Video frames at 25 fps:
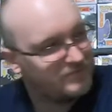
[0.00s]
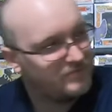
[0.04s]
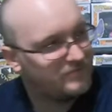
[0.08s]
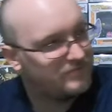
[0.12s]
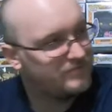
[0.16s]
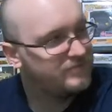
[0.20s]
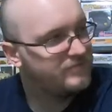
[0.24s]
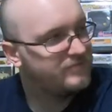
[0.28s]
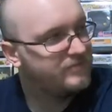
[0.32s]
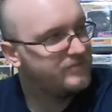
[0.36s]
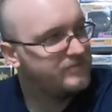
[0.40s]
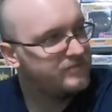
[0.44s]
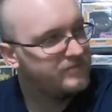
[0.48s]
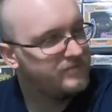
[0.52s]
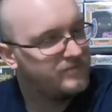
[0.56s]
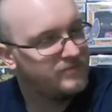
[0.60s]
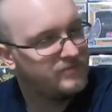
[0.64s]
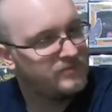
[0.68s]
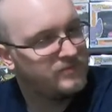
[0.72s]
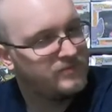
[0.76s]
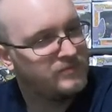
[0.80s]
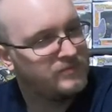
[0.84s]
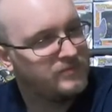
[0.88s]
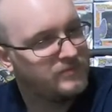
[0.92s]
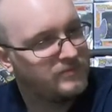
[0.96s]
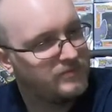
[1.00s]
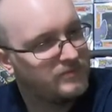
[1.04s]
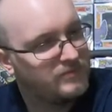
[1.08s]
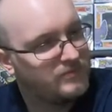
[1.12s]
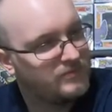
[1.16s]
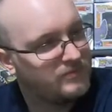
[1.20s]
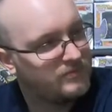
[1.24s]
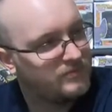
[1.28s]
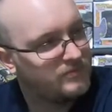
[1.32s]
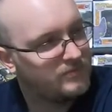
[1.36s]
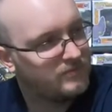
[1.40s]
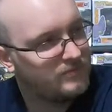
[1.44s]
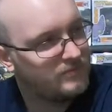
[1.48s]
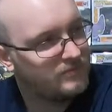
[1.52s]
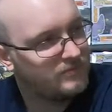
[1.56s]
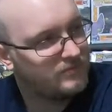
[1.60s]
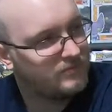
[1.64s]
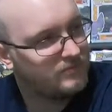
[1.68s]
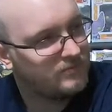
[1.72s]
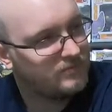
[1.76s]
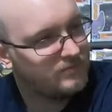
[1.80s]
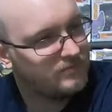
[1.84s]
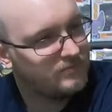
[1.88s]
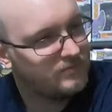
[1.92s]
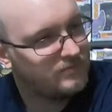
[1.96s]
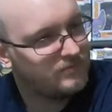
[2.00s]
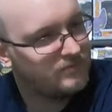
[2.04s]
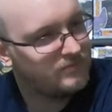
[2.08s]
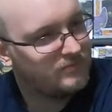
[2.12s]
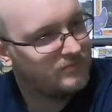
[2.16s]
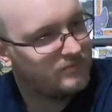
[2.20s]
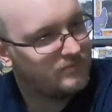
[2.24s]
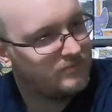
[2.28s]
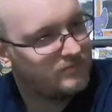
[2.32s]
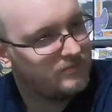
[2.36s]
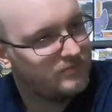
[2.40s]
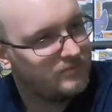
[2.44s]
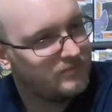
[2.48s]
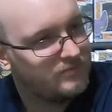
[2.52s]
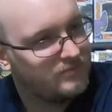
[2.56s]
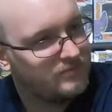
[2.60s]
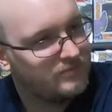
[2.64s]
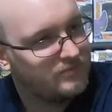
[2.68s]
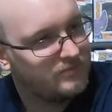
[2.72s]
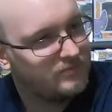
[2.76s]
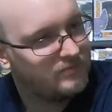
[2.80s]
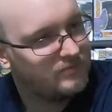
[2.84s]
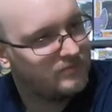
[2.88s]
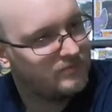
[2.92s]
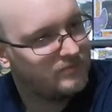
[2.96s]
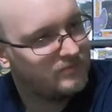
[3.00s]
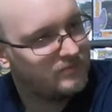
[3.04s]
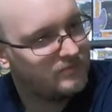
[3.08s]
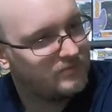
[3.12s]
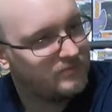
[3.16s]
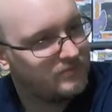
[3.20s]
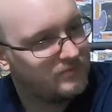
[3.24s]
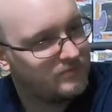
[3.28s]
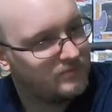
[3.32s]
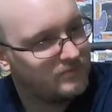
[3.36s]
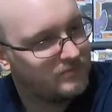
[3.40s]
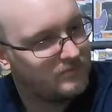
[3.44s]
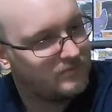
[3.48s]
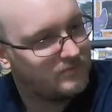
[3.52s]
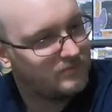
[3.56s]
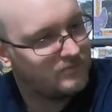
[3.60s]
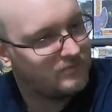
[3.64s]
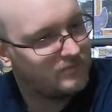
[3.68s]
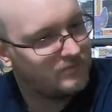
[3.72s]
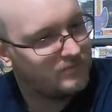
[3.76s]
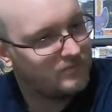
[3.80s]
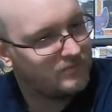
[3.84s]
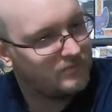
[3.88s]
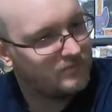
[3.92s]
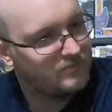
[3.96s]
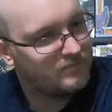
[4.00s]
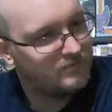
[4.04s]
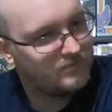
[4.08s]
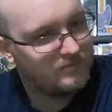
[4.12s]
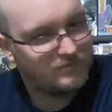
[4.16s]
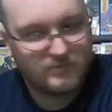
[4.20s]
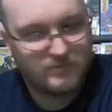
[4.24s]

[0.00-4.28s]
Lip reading: [no speech]